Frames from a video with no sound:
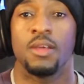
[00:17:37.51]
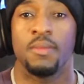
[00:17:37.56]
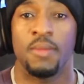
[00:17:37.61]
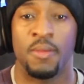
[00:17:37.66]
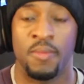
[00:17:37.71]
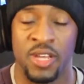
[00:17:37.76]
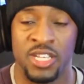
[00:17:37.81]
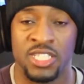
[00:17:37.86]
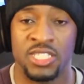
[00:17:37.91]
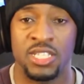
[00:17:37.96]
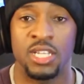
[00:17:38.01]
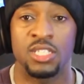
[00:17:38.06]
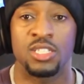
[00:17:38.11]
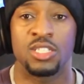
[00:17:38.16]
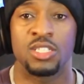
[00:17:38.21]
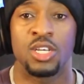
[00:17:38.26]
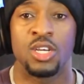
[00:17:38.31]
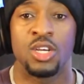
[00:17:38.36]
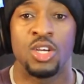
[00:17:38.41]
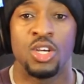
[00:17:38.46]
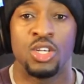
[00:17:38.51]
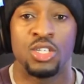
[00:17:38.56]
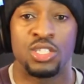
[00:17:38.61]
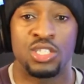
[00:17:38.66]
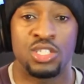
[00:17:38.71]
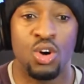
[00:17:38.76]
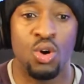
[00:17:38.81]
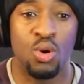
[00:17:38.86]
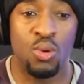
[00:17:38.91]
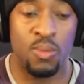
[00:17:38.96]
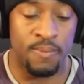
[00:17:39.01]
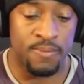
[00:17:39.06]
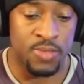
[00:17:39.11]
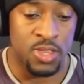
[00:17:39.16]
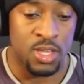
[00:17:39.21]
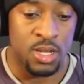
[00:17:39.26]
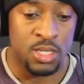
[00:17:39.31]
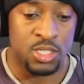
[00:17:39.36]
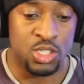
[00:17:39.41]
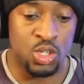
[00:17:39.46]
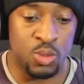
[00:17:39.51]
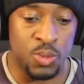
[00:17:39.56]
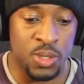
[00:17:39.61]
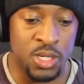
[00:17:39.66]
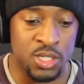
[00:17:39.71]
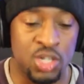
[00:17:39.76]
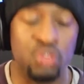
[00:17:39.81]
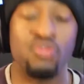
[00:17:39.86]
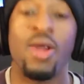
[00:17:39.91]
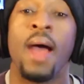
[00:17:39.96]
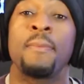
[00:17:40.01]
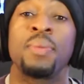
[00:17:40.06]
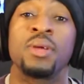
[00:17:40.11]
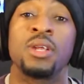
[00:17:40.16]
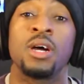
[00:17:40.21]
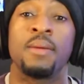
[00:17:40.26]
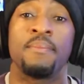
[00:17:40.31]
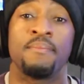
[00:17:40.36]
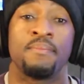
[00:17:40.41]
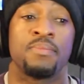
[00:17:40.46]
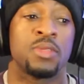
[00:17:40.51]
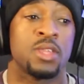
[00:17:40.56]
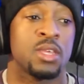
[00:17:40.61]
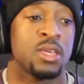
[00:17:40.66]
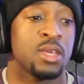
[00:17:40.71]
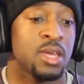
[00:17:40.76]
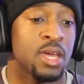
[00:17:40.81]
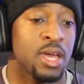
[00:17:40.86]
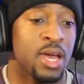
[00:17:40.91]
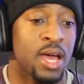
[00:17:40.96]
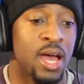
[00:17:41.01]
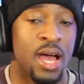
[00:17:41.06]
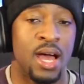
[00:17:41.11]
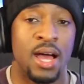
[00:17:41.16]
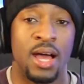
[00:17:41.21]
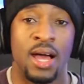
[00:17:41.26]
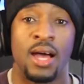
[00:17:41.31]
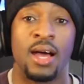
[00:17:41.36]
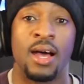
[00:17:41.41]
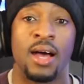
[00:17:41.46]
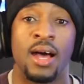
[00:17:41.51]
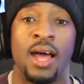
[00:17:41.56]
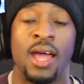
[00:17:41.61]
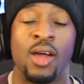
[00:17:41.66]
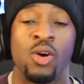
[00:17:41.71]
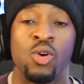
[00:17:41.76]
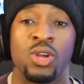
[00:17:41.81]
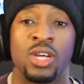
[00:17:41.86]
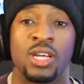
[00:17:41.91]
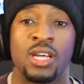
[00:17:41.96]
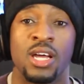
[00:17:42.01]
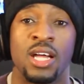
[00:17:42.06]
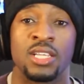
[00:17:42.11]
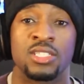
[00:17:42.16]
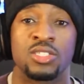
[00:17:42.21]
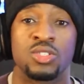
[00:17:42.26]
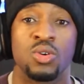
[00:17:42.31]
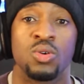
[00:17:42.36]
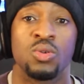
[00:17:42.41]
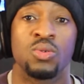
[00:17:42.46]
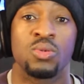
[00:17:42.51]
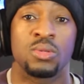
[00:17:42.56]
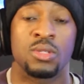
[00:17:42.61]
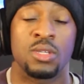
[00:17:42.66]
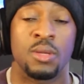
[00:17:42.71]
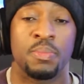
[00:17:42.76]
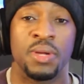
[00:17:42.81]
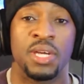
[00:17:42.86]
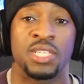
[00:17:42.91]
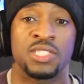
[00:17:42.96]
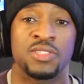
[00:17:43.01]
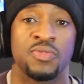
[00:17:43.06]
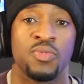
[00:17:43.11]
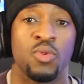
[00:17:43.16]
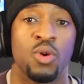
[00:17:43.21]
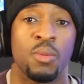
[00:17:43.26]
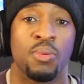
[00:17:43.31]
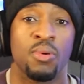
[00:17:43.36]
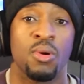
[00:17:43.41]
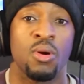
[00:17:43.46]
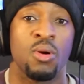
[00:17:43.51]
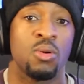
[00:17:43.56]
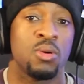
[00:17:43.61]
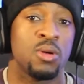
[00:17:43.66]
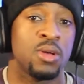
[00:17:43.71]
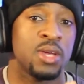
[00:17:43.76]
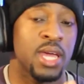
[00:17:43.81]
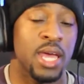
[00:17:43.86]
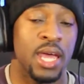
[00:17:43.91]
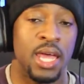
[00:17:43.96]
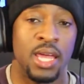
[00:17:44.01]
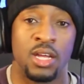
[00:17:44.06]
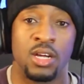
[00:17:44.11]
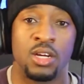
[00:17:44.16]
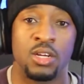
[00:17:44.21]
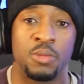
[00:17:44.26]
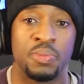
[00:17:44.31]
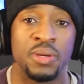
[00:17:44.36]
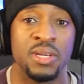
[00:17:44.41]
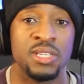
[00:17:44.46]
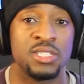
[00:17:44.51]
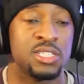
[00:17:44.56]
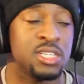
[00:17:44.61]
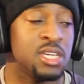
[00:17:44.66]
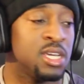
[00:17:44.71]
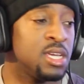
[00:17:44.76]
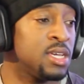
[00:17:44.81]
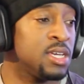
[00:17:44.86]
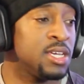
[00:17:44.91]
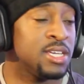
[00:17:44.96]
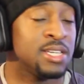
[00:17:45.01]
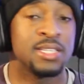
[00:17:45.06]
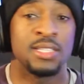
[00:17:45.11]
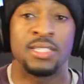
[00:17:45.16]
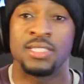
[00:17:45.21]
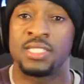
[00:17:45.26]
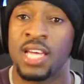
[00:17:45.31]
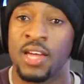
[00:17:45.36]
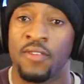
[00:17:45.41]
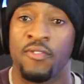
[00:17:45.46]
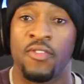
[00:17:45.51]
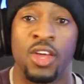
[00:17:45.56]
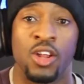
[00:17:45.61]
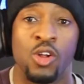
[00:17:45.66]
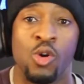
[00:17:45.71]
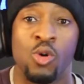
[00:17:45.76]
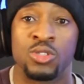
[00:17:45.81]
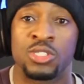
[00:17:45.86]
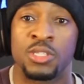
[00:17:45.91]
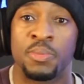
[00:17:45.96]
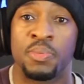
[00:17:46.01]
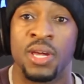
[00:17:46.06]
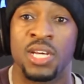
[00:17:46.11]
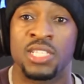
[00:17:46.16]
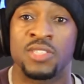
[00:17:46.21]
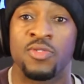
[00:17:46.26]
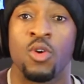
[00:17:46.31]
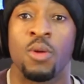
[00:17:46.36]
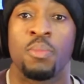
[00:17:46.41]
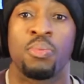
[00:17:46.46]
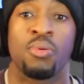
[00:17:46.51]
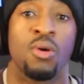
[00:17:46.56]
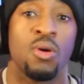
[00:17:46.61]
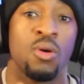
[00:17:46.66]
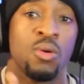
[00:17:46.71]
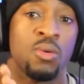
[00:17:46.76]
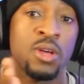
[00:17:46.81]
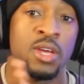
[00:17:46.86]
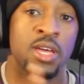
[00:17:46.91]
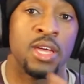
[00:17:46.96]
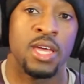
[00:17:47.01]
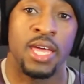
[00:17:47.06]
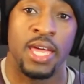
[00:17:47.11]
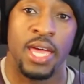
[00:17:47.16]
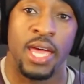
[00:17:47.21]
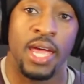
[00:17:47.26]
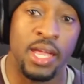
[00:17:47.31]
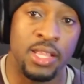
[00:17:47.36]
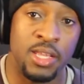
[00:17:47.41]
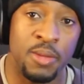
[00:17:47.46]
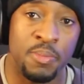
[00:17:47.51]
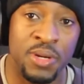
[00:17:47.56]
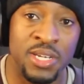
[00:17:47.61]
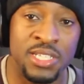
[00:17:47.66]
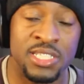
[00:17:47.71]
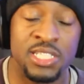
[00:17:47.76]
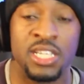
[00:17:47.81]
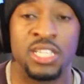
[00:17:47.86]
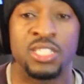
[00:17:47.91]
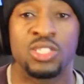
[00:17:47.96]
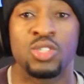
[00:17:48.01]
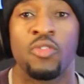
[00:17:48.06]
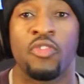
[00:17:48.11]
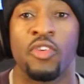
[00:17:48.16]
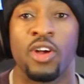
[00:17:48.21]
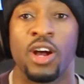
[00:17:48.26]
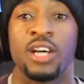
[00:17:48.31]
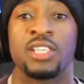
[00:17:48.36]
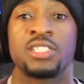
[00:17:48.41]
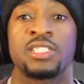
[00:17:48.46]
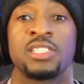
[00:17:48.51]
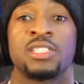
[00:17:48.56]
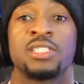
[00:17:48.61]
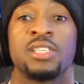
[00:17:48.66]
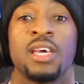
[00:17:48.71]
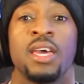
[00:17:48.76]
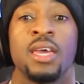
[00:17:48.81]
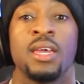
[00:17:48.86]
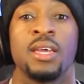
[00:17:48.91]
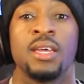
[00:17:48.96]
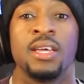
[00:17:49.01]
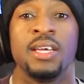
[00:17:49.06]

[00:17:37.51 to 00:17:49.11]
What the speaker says: That makes sense. So to wrap it up, I own a console, the PS4 Pro, and a good PC. tekphan owns the PS4 Pro and the PC. So for us to say,